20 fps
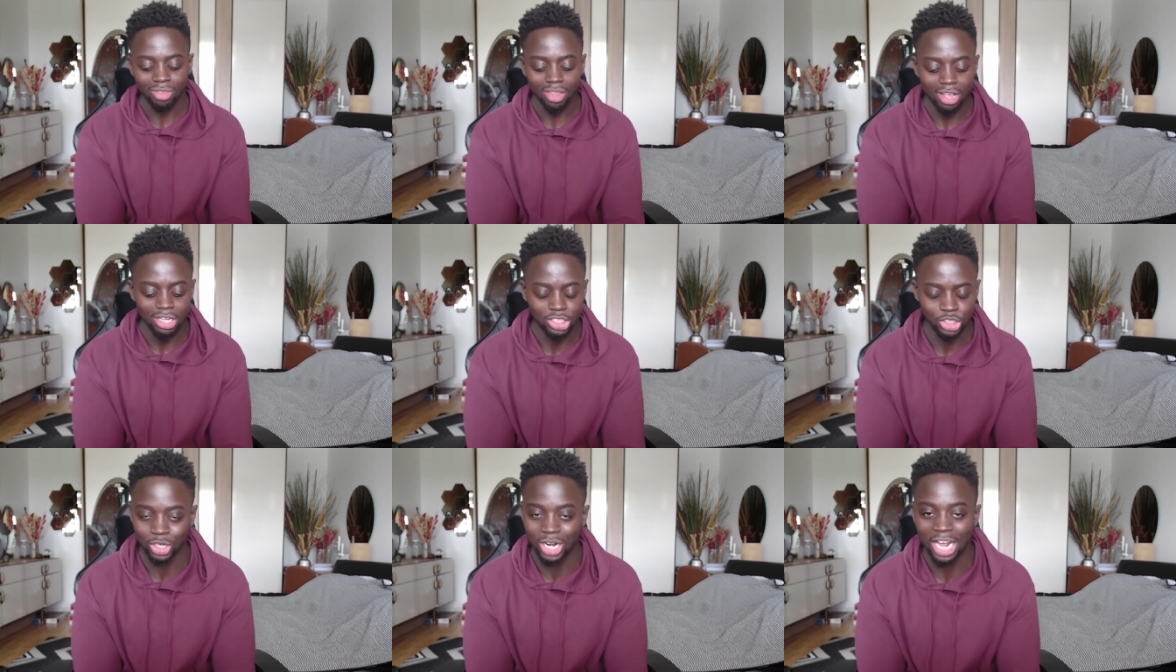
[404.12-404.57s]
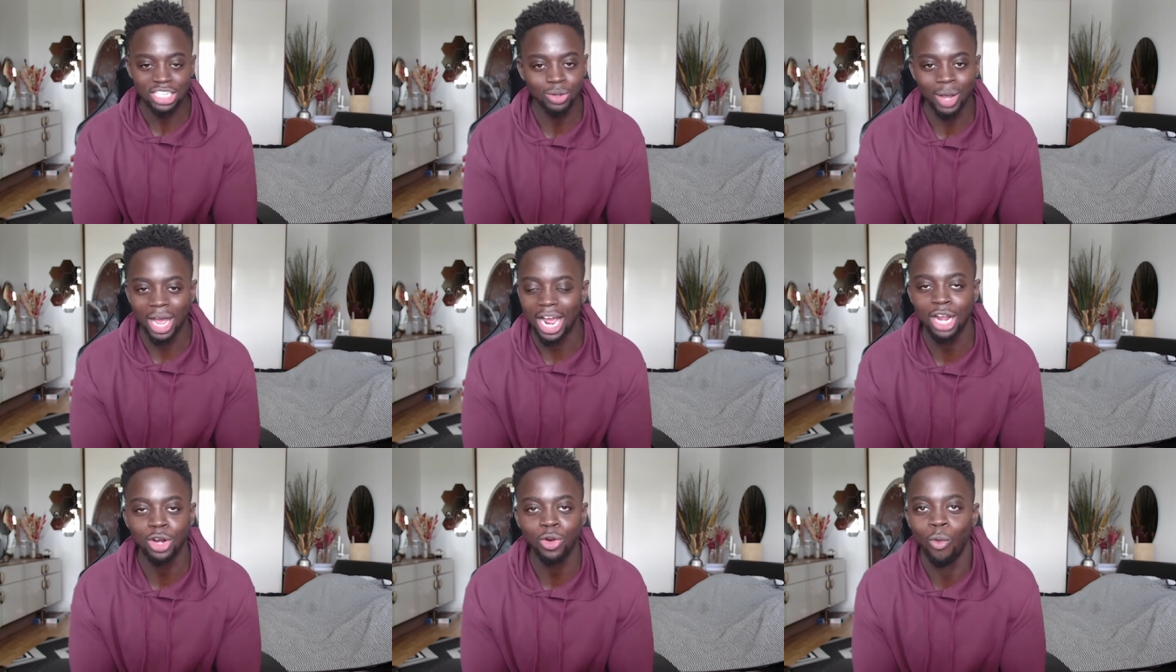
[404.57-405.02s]
So that's,
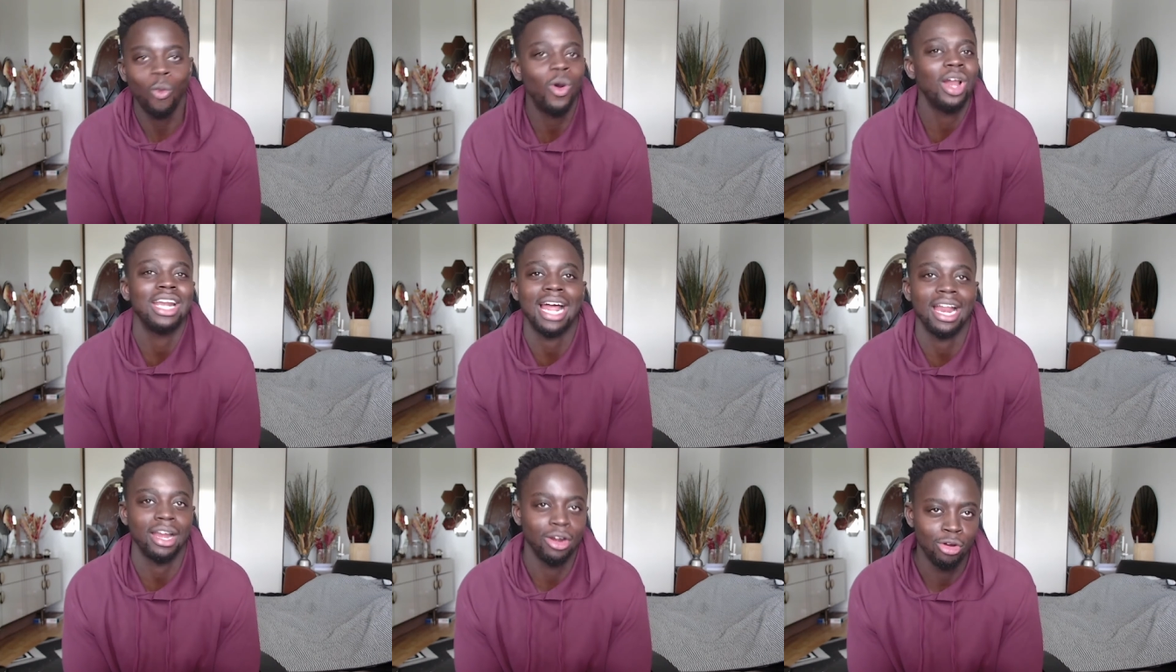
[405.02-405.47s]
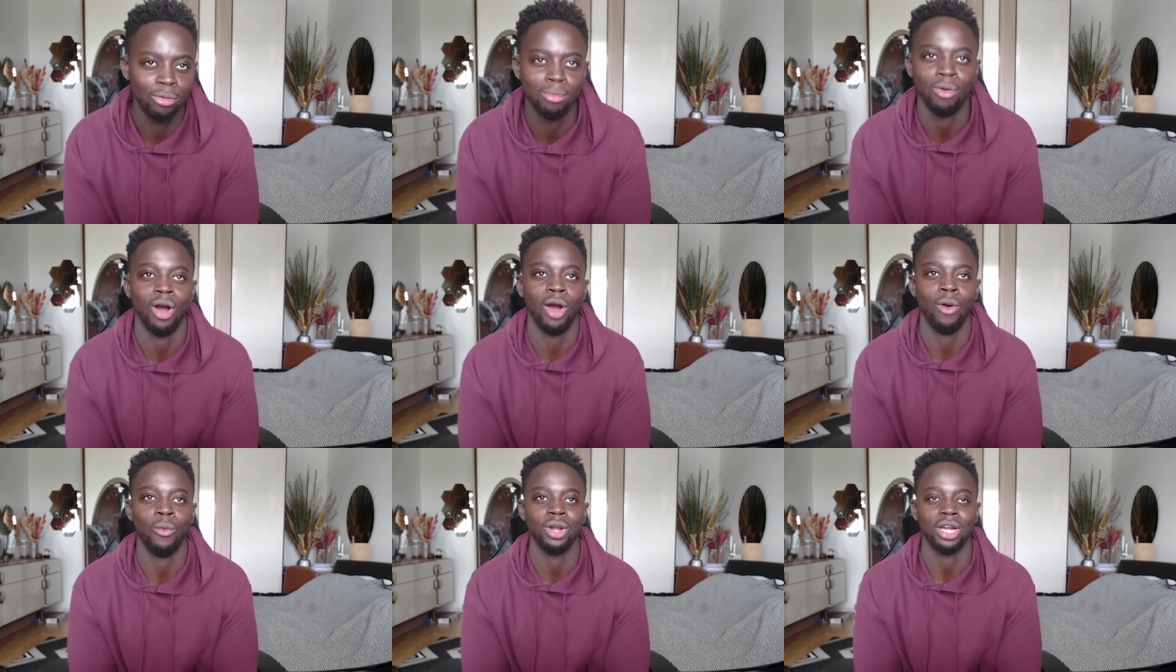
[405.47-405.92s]
I, I don't want that no
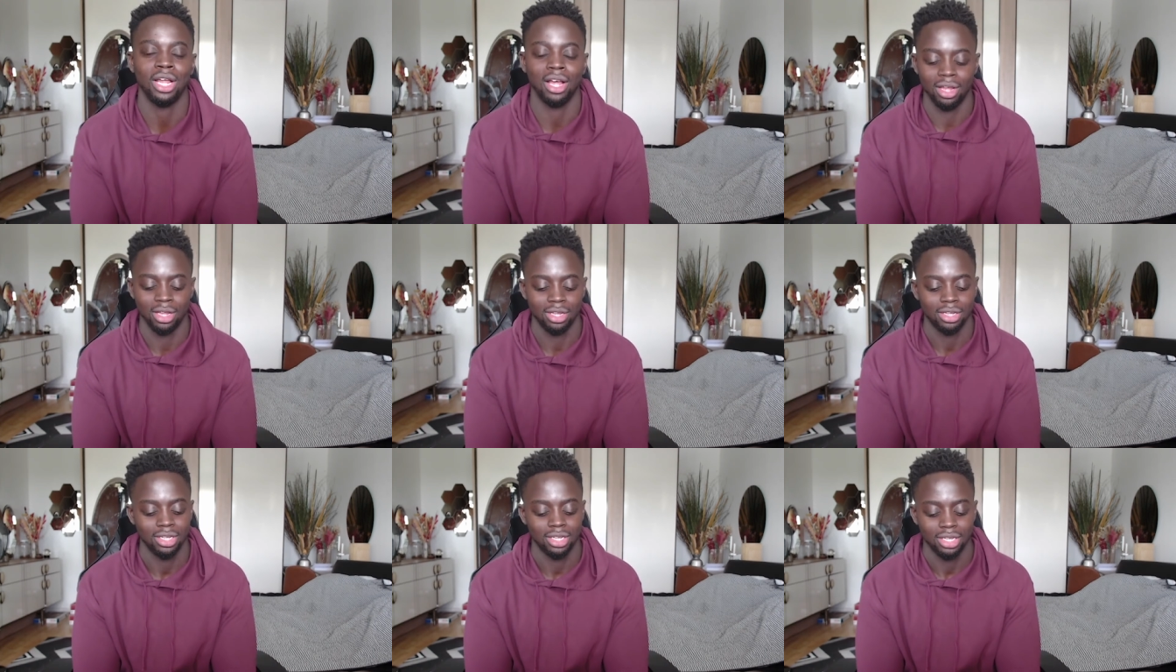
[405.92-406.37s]
more. I wanna,